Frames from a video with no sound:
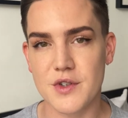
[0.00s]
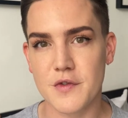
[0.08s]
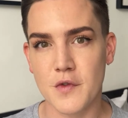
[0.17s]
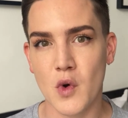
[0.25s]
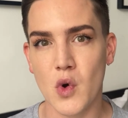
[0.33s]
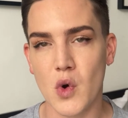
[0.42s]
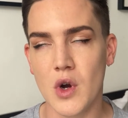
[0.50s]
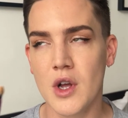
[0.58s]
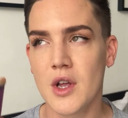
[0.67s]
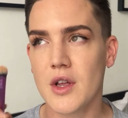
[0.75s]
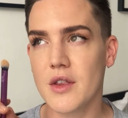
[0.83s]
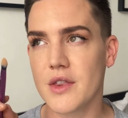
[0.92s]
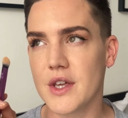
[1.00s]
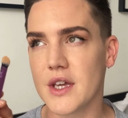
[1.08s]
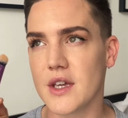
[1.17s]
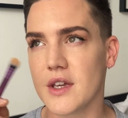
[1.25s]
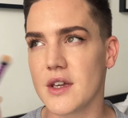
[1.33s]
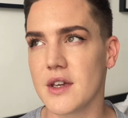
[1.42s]
for
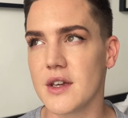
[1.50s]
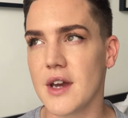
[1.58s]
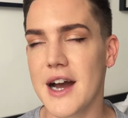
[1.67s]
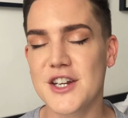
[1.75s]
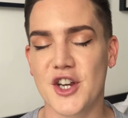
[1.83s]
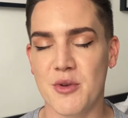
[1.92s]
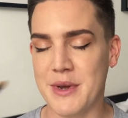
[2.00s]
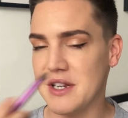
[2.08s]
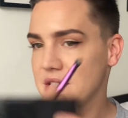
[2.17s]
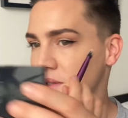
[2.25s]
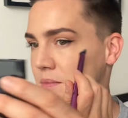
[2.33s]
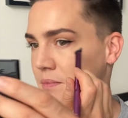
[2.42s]
the eyeshadow base.